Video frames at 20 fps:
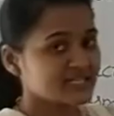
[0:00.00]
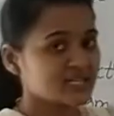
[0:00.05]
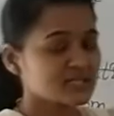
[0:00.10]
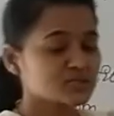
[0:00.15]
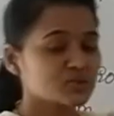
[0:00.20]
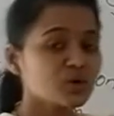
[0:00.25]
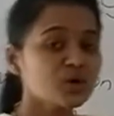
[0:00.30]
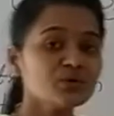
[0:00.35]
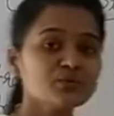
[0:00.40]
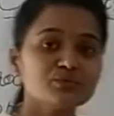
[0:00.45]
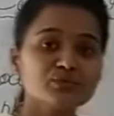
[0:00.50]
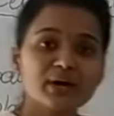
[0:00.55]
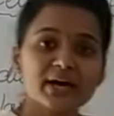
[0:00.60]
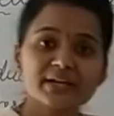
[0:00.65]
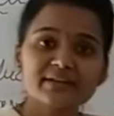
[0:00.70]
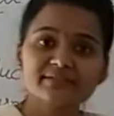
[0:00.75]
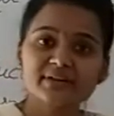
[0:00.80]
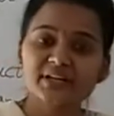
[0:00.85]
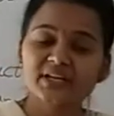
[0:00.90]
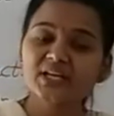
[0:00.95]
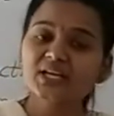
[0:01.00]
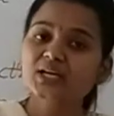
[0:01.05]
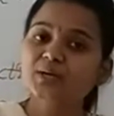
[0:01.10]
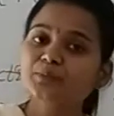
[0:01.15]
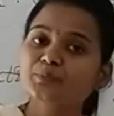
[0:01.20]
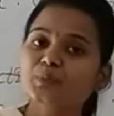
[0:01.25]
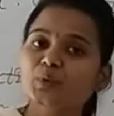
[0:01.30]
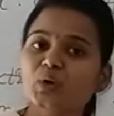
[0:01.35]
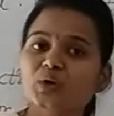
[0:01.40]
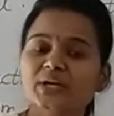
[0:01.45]
is also
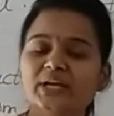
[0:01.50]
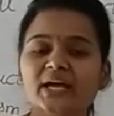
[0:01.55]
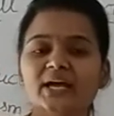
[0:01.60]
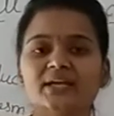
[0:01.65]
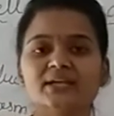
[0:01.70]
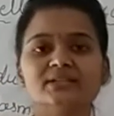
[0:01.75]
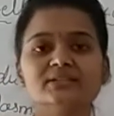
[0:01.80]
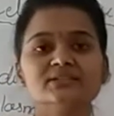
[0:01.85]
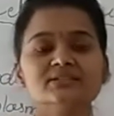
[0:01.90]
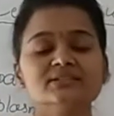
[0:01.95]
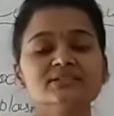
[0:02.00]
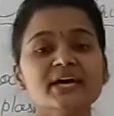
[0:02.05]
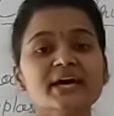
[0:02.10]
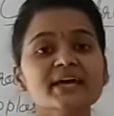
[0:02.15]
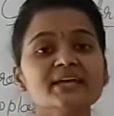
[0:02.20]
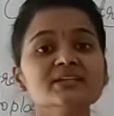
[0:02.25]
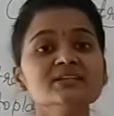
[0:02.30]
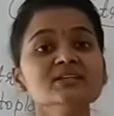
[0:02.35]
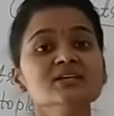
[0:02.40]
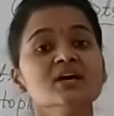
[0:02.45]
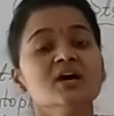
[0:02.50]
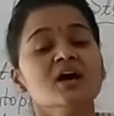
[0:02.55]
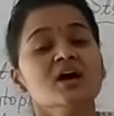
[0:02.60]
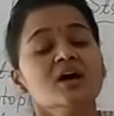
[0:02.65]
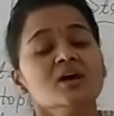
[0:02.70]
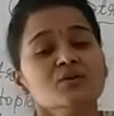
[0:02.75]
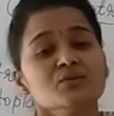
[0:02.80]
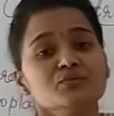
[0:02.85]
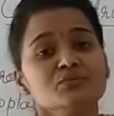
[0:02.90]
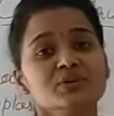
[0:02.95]
very important. Then
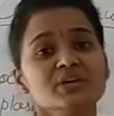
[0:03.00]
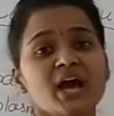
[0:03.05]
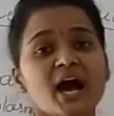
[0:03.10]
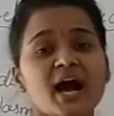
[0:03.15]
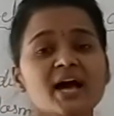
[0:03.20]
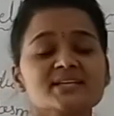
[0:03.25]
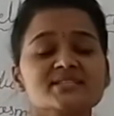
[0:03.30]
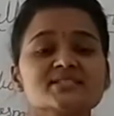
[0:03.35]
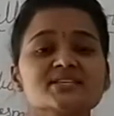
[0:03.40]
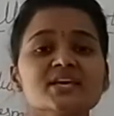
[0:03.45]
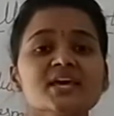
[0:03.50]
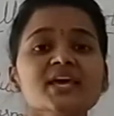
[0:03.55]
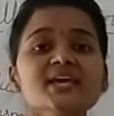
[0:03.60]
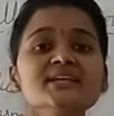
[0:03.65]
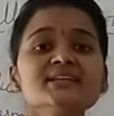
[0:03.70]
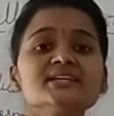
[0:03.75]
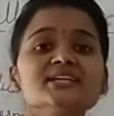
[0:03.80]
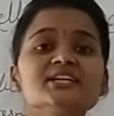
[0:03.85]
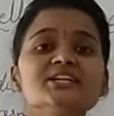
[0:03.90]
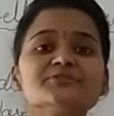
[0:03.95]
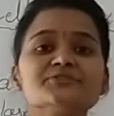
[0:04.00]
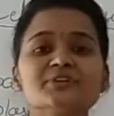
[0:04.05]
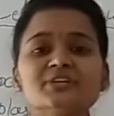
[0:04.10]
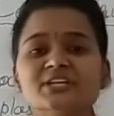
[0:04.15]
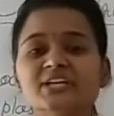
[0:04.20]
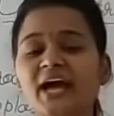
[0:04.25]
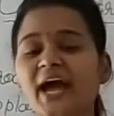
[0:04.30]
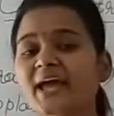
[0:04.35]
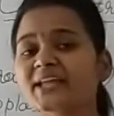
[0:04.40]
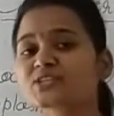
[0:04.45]
we are seeing the
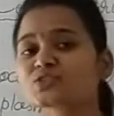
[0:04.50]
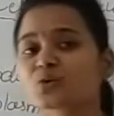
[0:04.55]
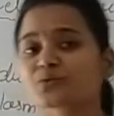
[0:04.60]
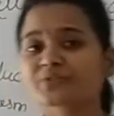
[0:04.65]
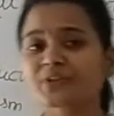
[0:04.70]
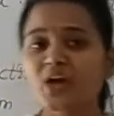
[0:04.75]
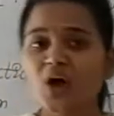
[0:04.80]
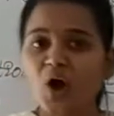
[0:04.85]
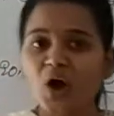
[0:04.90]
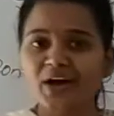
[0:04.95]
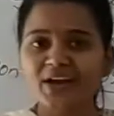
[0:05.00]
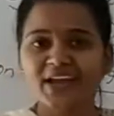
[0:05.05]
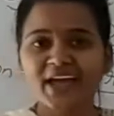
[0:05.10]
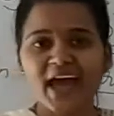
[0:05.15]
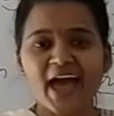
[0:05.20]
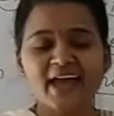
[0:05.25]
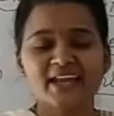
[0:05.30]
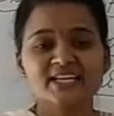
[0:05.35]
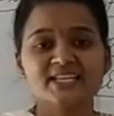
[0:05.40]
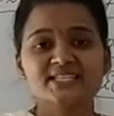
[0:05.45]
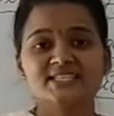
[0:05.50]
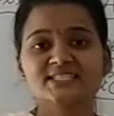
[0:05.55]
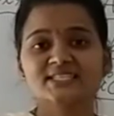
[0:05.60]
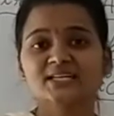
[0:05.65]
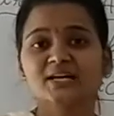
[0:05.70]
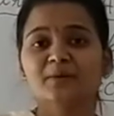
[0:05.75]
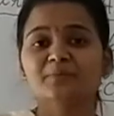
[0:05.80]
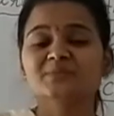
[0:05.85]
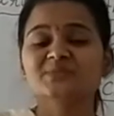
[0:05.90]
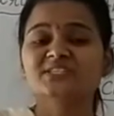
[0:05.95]
different kinds of the
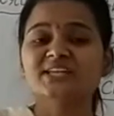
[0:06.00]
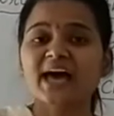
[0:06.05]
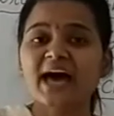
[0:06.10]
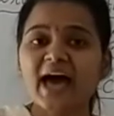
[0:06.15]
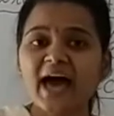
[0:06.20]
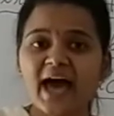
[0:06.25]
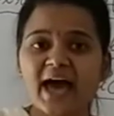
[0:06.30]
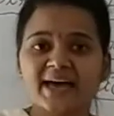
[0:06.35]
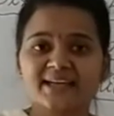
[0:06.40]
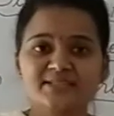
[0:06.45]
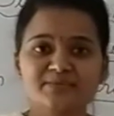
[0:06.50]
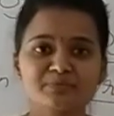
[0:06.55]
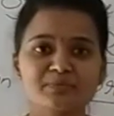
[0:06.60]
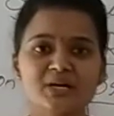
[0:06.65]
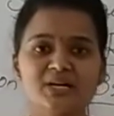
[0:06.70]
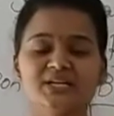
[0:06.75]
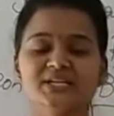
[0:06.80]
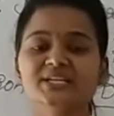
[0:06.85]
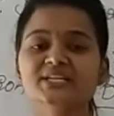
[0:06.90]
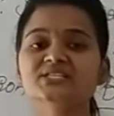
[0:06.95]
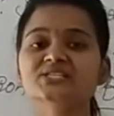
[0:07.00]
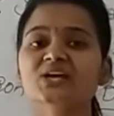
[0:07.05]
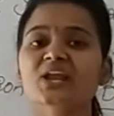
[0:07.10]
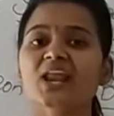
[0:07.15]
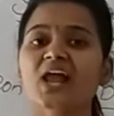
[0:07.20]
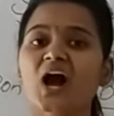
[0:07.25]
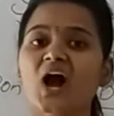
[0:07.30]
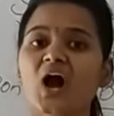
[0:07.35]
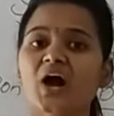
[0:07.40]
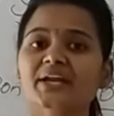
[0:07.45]
organisms as
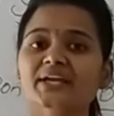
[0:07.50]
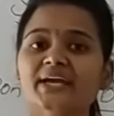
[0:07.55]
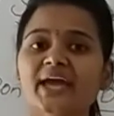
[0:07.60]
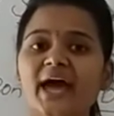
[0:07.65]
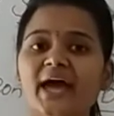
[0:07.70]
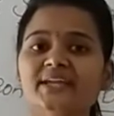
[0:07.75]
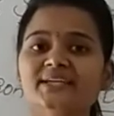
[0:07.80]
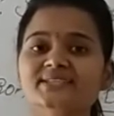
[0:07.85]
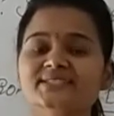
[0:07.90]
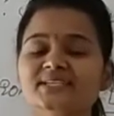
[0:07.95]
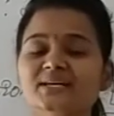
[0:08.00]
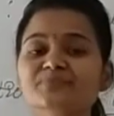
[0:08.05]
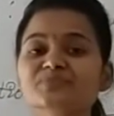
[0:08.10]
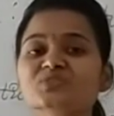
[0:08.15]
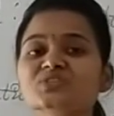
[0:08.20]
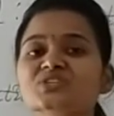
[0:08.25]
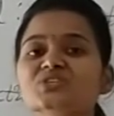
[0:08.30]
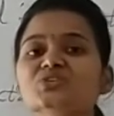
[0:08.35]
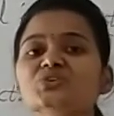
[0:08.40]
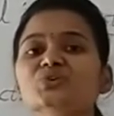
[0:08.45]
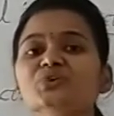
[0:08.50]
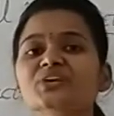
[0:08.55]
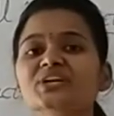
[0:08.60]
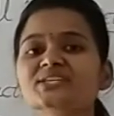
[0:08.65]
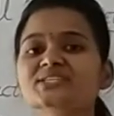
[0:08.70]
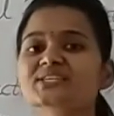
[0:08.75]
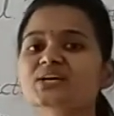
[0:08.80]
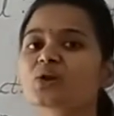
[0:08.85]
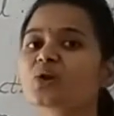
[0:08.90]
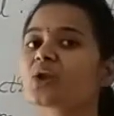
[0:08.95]
multicellular organisms,
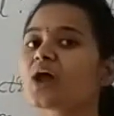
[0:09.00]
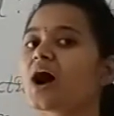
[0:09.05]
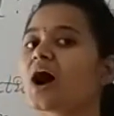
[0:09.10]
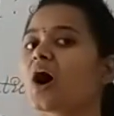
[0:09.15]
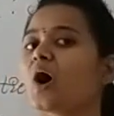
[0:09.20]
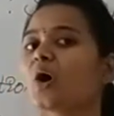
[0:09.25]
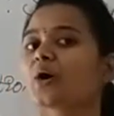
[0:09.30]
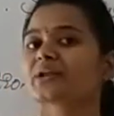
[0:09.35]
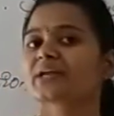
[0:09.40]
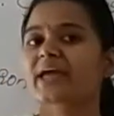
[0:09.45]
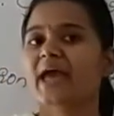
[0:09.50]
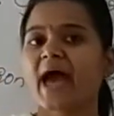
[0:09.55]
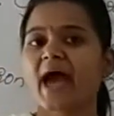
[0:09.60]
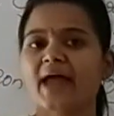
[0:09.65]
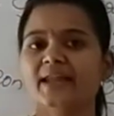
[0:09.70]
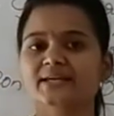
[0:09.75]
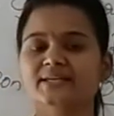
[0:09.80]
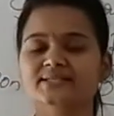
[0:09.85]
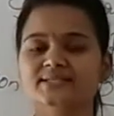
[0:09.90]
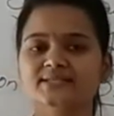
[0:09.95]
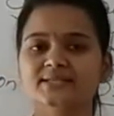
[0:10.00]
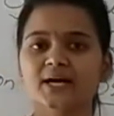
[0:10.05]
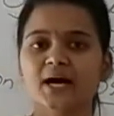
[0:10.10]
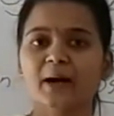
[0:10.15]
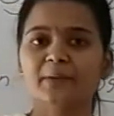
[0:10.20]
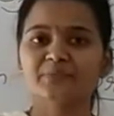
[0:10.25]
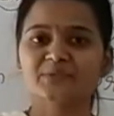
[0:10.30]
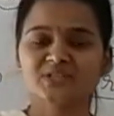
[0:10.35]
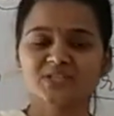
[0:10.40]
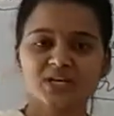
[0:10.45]
unicellular
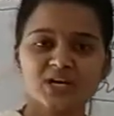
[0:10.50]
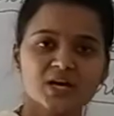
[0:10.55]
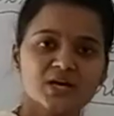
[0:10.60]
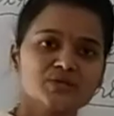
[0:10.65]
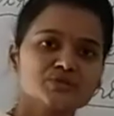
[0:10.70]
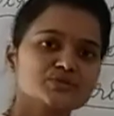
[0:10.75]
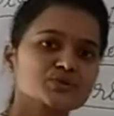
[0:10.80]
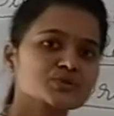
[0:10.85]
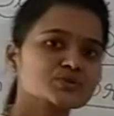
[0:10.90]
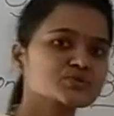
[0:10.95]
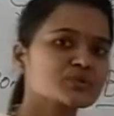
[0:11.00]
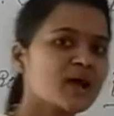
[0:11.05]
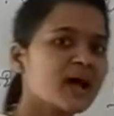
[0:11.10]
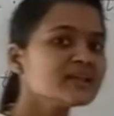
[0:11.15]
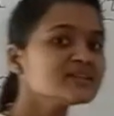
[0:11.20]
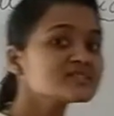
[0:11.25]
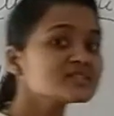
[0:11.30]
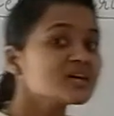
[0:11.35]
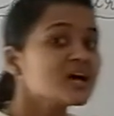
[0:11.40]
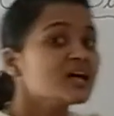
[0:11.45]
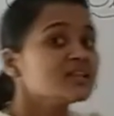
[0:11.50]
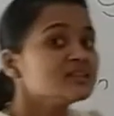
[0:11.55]
organisms. So students,